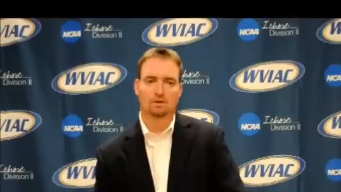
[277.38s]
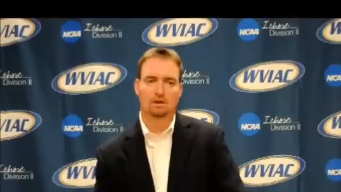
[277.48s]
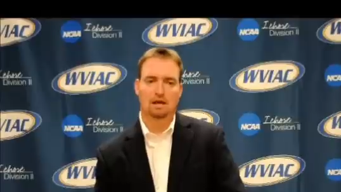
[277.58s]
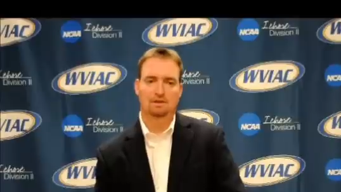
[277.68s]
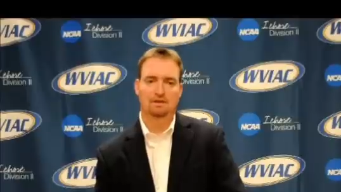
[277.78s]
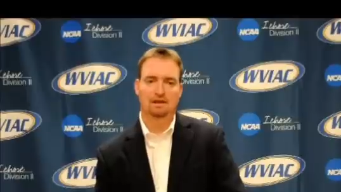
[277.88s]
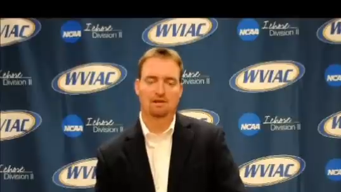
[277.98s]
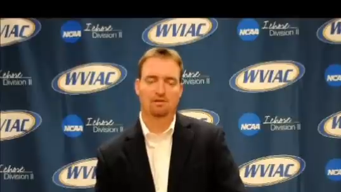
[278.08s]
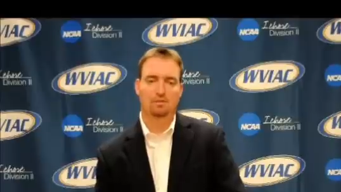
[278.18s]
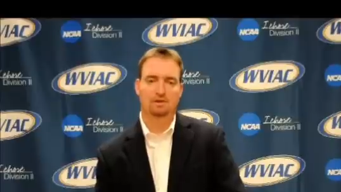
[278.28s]
I think
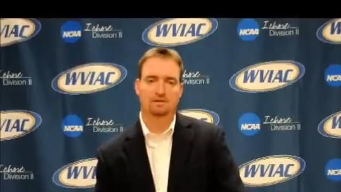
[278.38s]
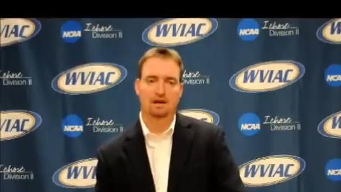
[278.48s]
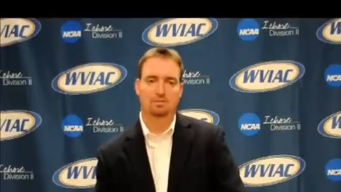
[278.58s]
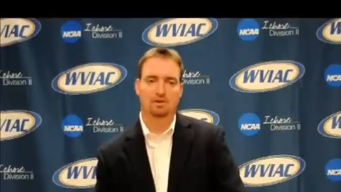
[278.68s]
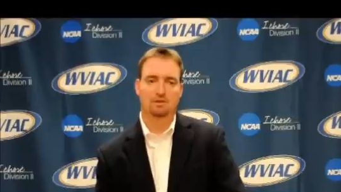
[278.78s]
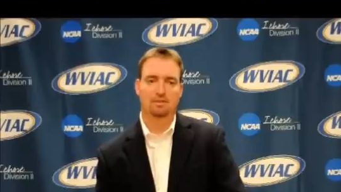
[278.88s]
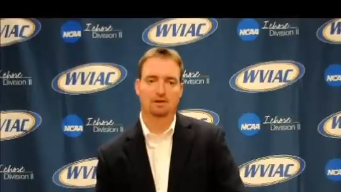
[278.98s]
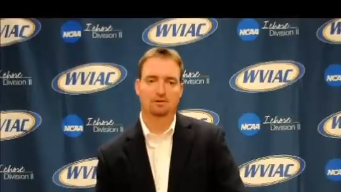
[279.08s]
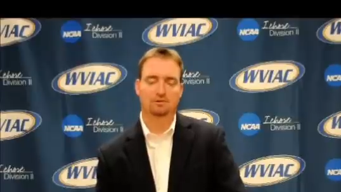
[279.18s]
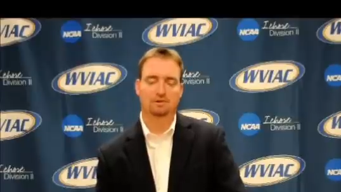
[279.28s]
everybody's got
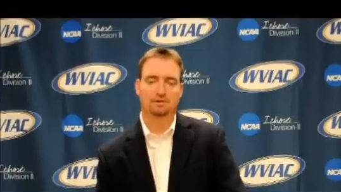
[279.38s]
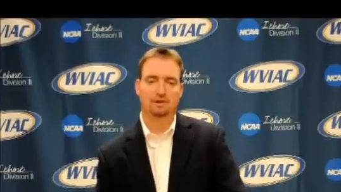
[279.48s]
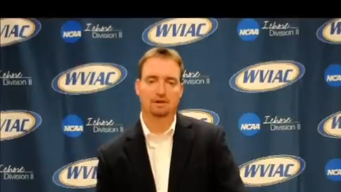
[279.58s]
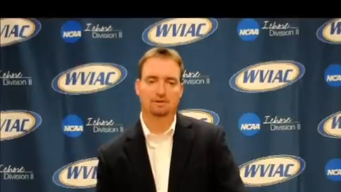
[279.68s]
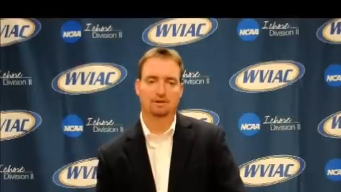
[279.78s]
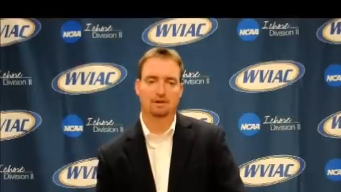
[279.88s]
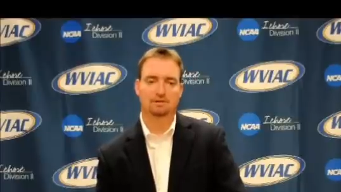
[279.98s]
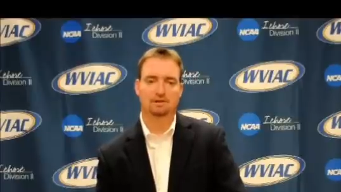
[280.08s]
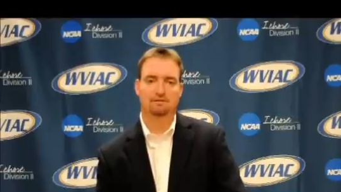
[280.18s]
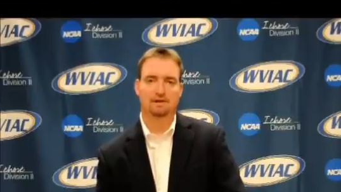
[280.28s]
playmakers, and
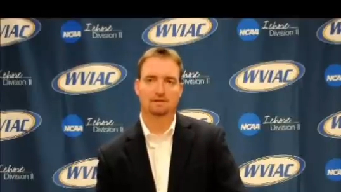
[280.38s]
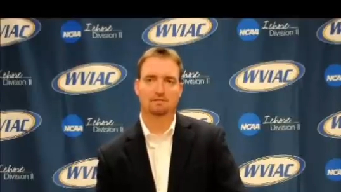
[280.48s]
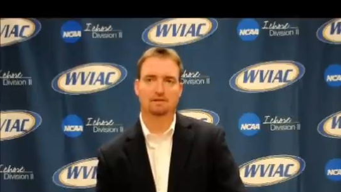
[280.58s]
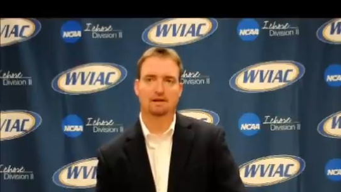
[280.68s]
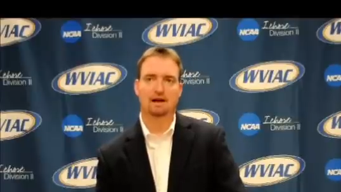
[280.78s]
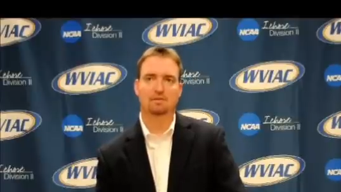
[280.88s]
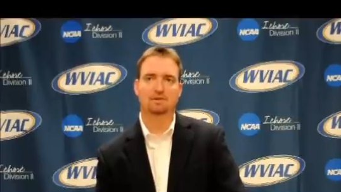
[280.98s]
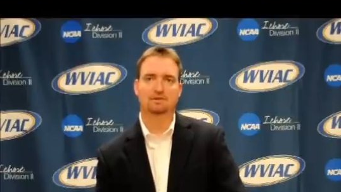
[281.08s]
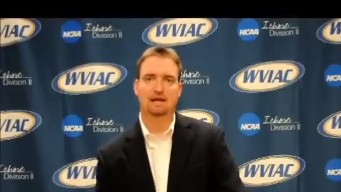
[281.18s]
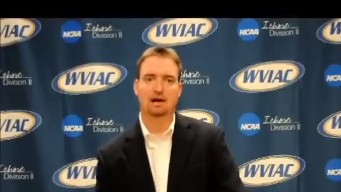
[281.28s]
defensively you got to be
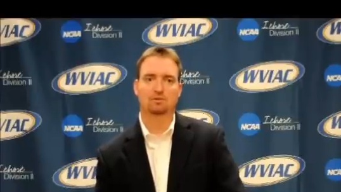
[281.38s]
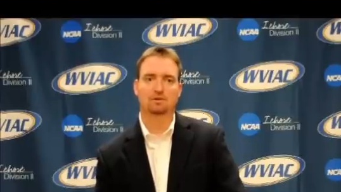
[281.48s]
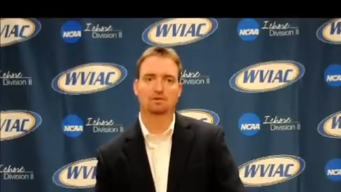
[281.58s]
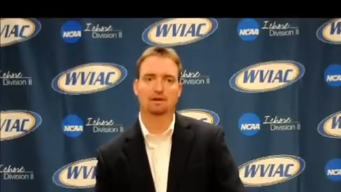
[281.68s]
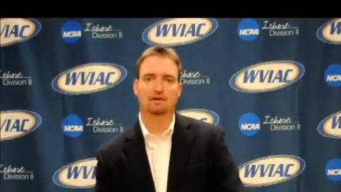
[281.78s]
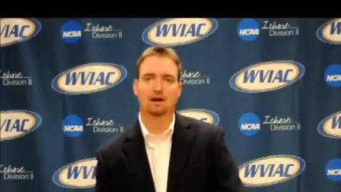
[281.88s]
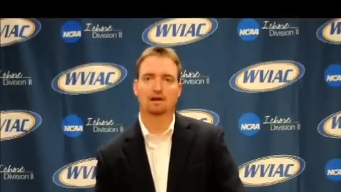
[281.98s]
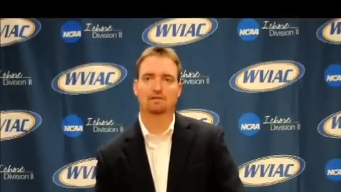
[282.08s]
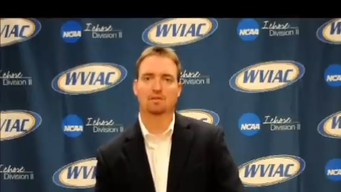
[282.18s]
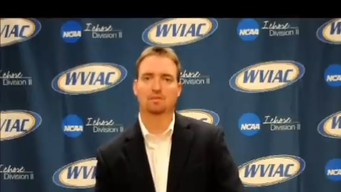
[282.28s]
sound and not
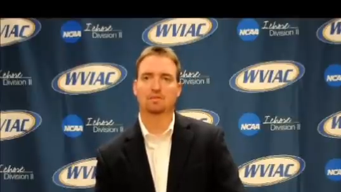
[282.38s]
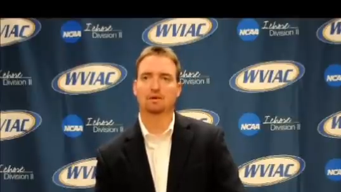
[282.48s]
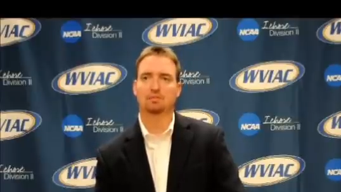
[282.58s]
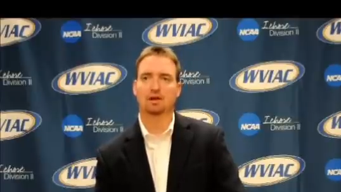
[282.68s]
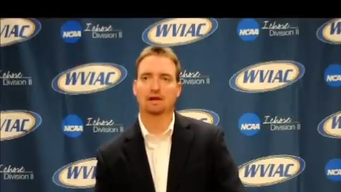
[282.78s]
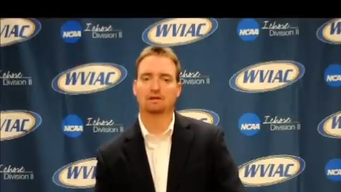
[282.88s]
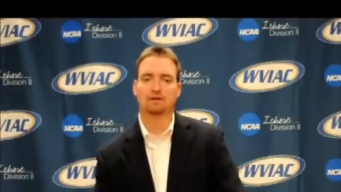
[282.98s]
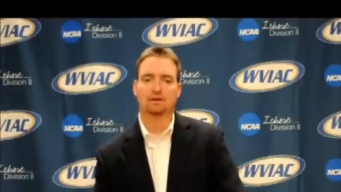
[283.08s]
give up the big play.